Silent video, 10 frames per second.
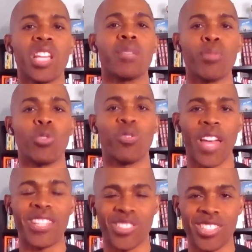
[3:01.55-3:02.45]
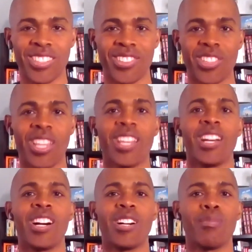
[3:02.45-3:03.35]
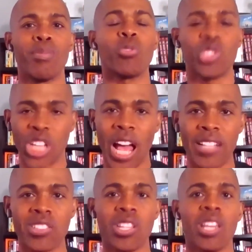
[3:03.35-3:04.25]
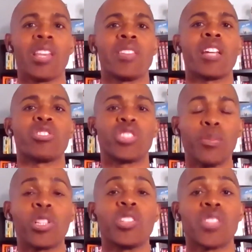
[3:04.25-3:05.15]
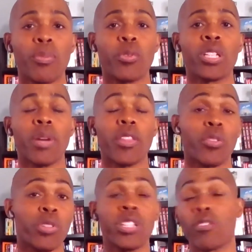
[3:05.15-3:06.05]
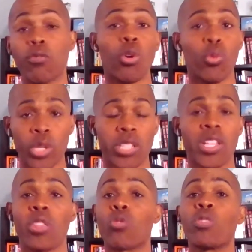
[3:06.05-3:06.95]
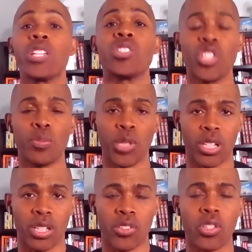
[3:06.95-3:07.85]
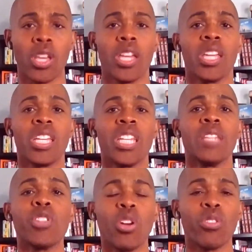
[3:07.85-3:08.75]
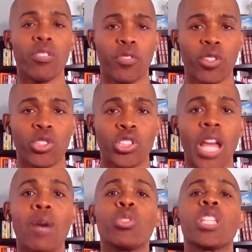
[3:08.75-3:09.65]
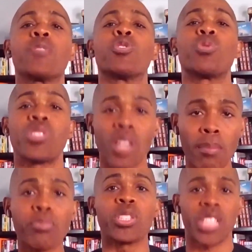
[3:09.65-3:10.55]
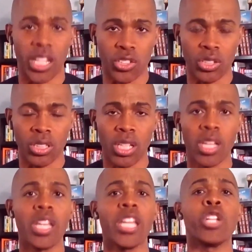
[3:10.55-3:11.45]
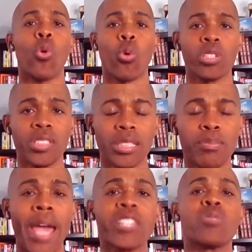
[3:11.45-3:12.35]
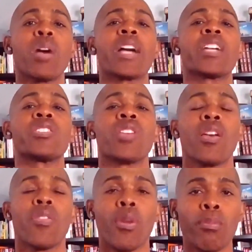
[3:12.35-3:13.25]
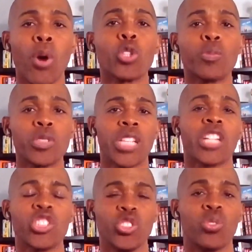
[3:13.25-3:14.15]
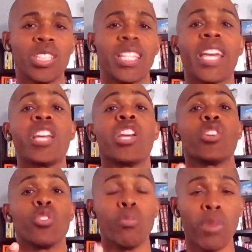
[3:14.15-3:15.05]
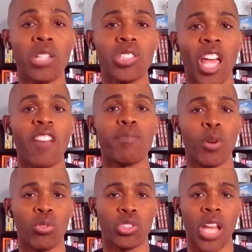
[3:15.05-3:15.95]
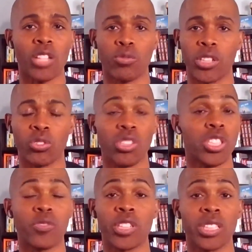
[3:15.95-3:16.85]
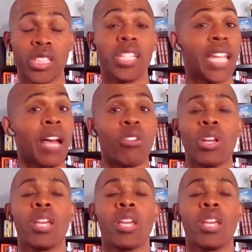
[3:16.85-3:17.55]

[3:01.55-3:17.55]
take both vaccines, uh, both shots that are typically separated by three to four weeks. And the reason is because even though the first shot will give you some protection, in order to maximize the most protection you can get, you must have both shots, Rachael. This is very key. Now,